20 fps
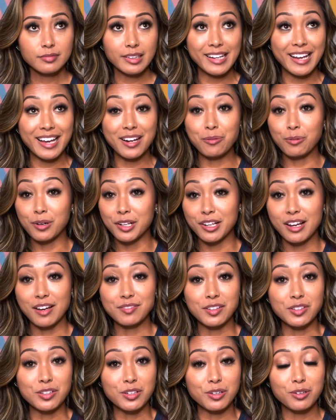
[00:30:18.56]
And what do you have to
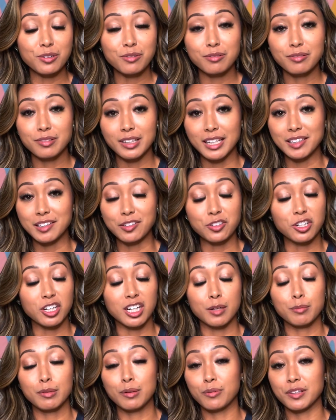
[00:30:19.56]
do? It's a
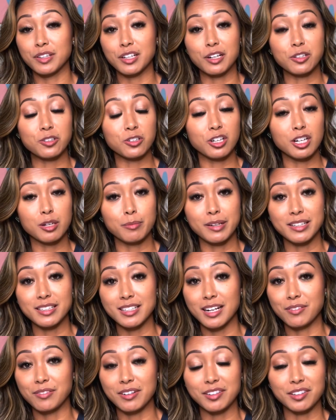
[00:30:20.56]
tournament within a tournament
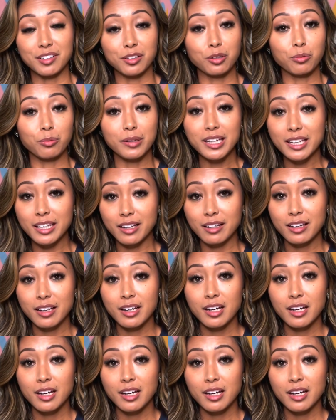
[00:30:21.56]
every single week.